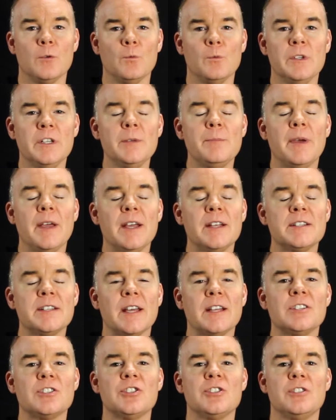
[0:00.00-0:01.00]
Really pay
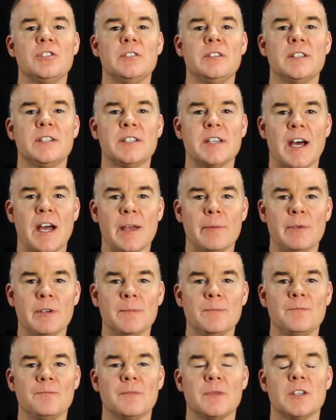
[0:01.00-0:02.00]
attention to the
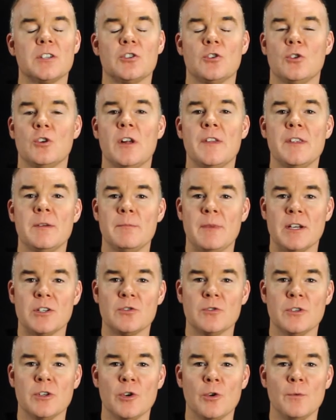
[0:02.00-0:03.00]
timing, turn on the
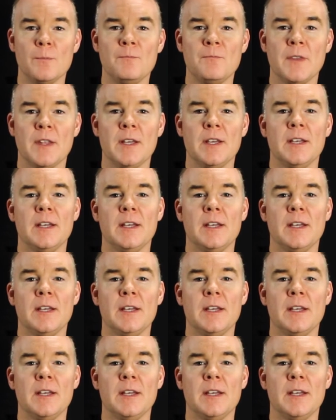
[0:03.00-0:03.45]
metronome,